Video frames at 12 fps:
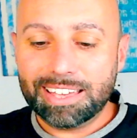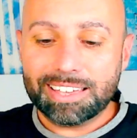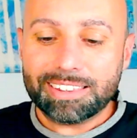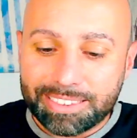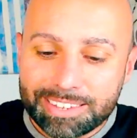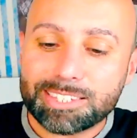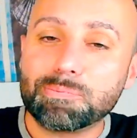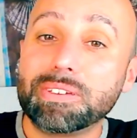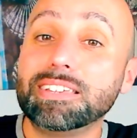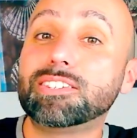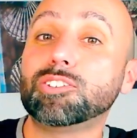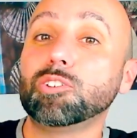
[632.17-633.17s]
This
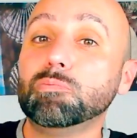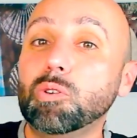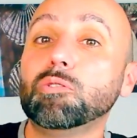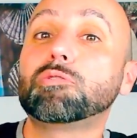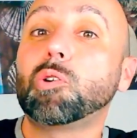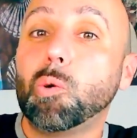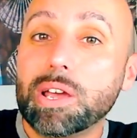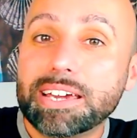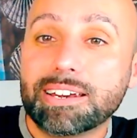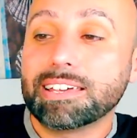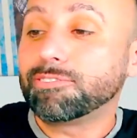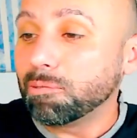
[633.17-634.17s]
means you'll move
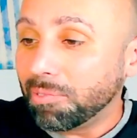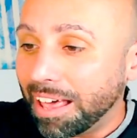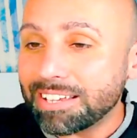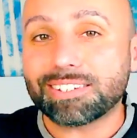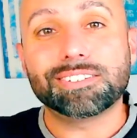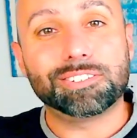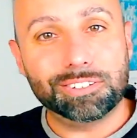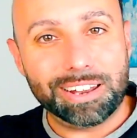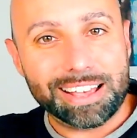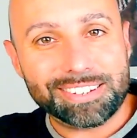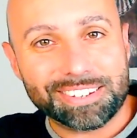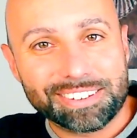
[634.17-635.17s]
quickly from lesson to lesson,